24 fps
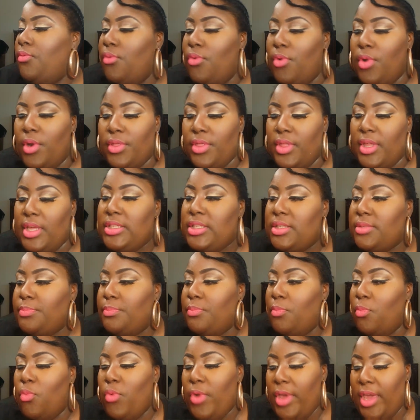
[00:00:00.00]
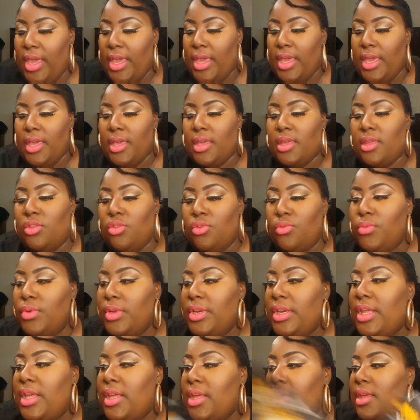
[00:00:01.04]
For this wig, you
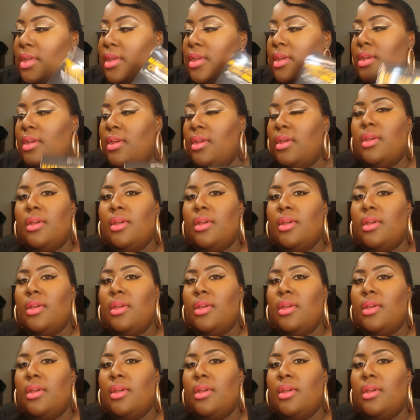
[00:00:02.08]
will need